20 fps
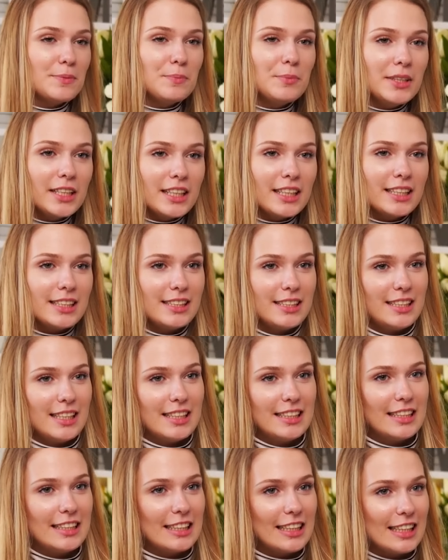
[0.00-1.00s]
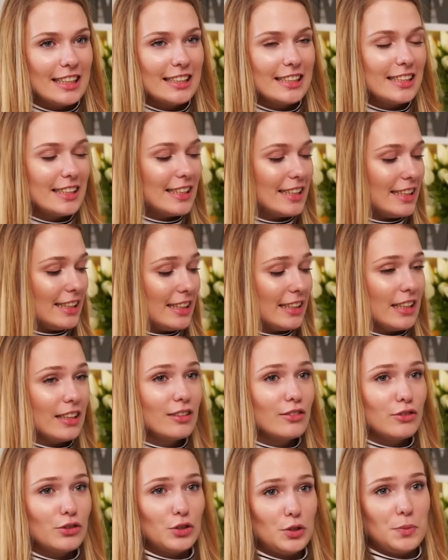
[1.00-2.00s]
more information based
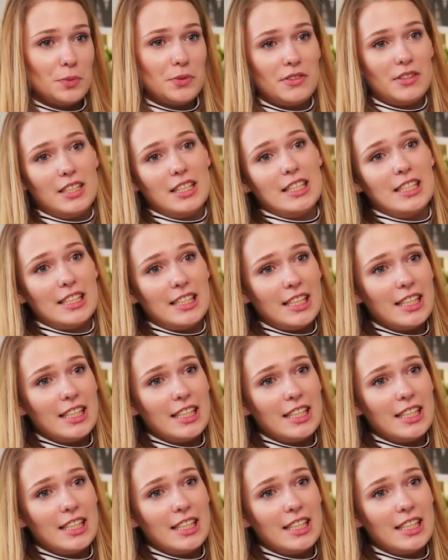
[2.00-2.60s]
and don't have to be